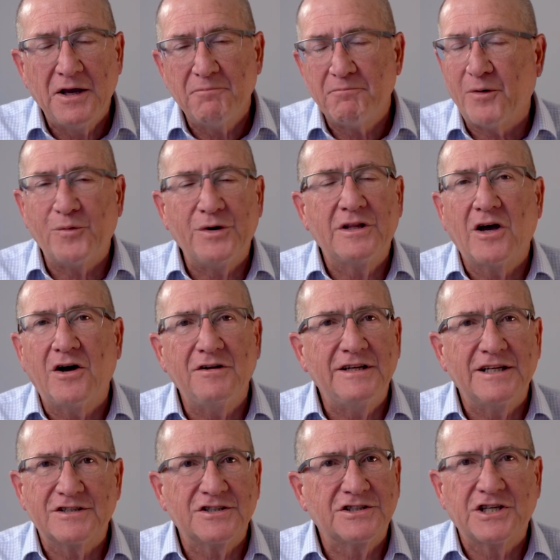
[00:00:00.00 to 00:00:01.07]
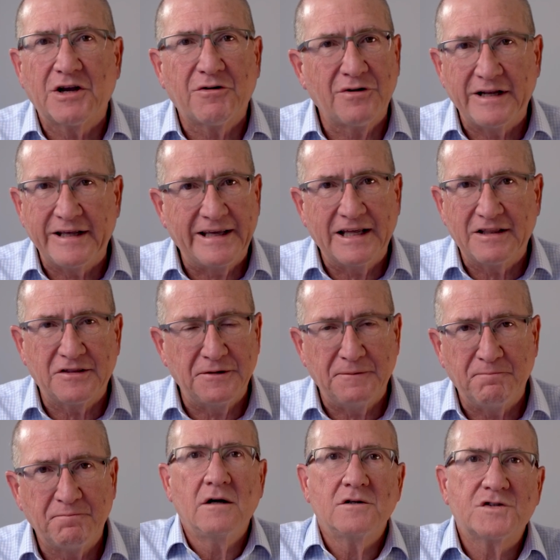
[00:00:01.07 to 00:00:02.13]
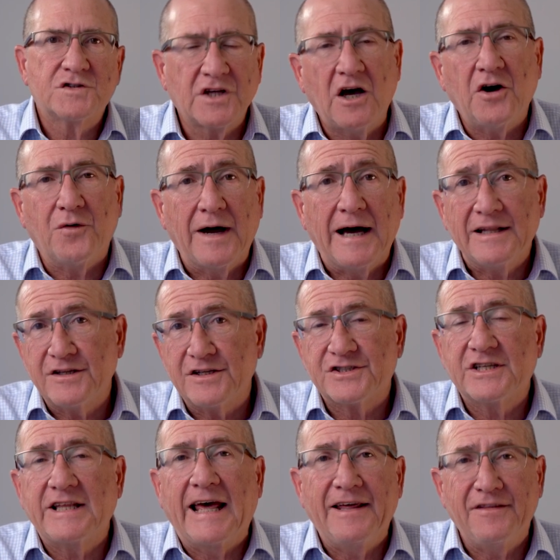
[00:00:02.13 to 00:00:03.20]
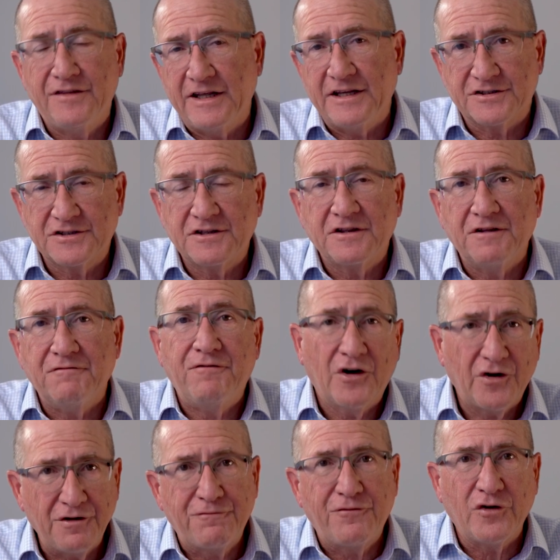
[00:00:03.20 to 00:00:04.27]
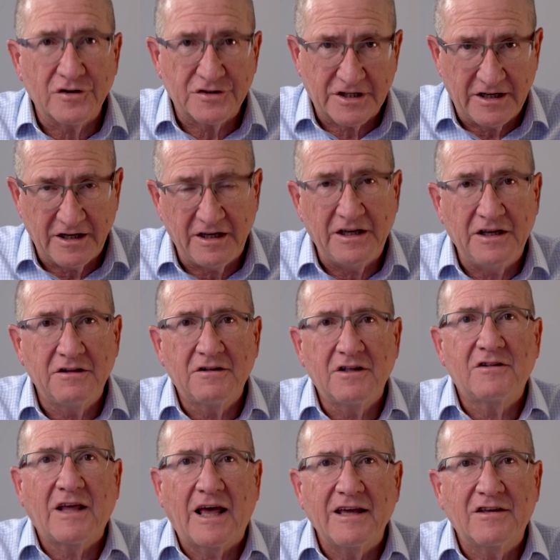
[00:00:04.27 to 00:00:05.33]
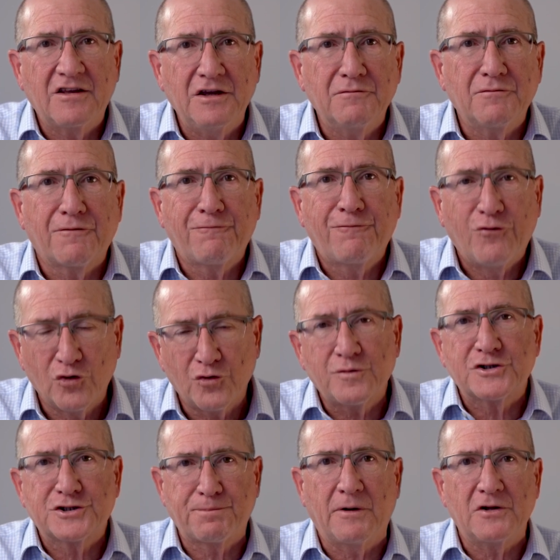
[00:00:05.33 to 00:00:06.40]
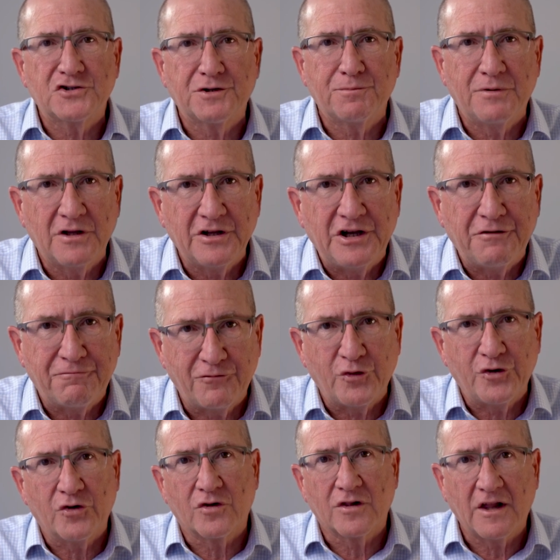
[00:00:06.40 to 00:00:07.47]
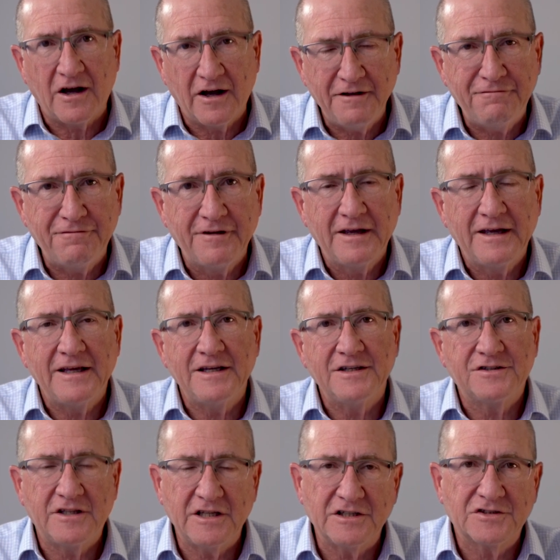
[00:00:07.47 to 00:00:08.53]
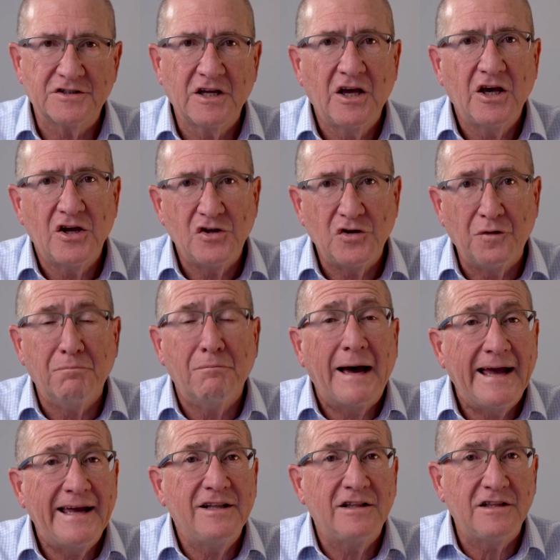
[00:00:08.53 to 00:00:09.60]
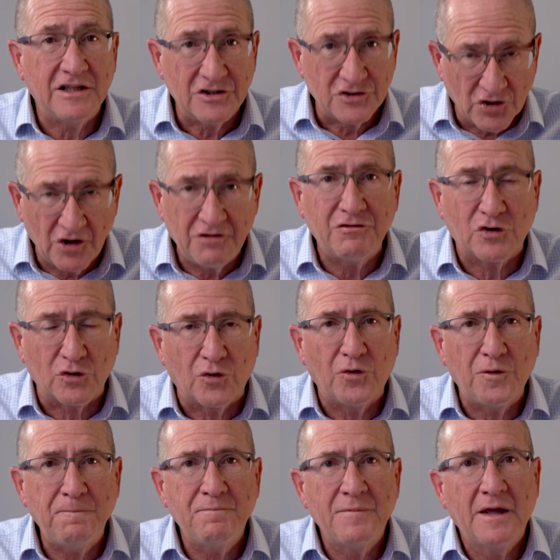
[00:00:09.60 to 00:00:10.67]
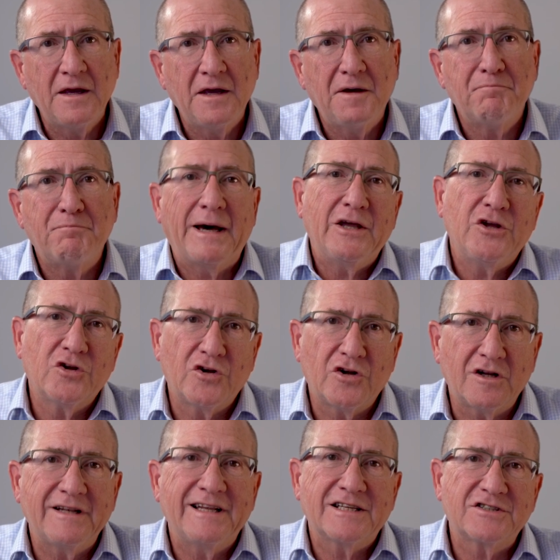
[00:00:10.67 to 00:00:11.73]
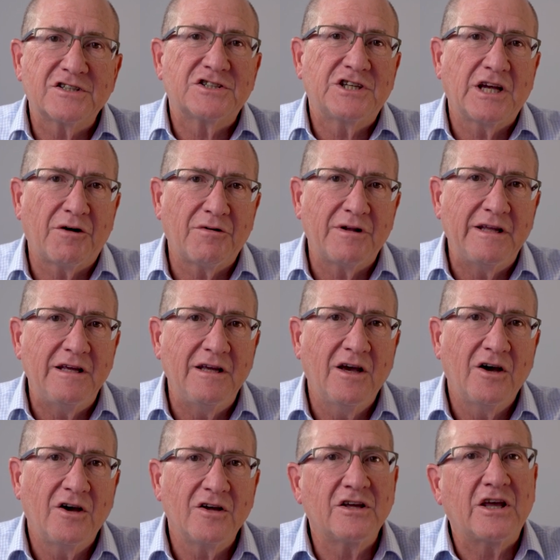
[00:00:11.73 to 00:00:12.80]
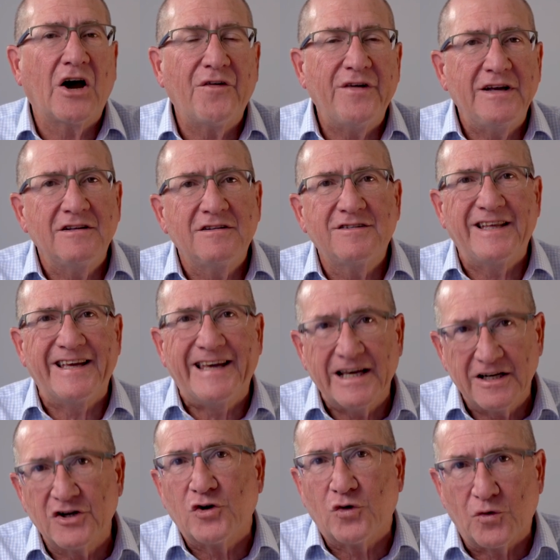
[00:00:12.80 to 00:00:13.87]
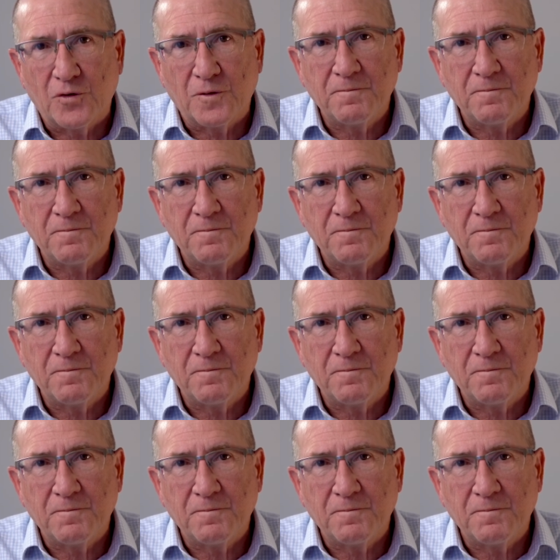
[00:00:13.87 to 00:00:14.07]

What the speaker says: but we don't necessarily get them. So understand this: the very first key to taking full responsibility for your life is this: you may deserve it all, but you're not necessarily going to get it all.